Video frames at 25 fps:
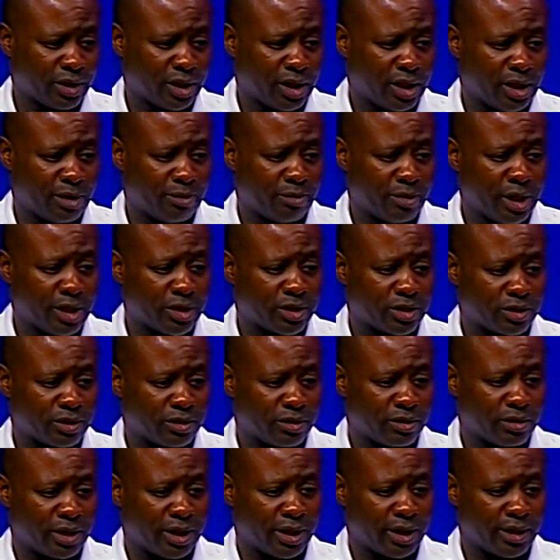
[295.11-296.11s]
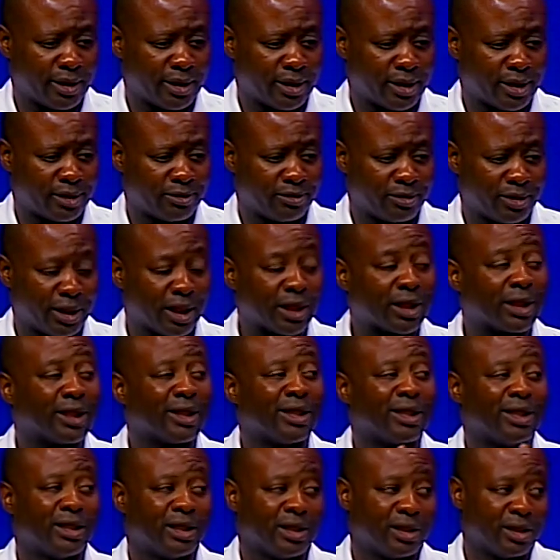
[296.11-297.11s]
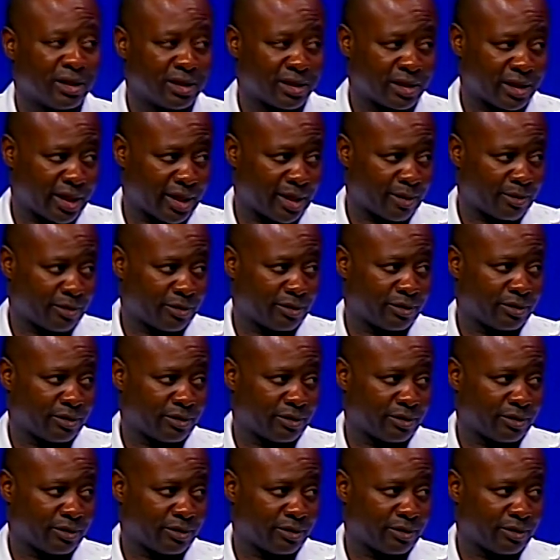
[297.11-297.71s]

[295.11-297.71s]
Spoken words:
and make sure that nothing does happen.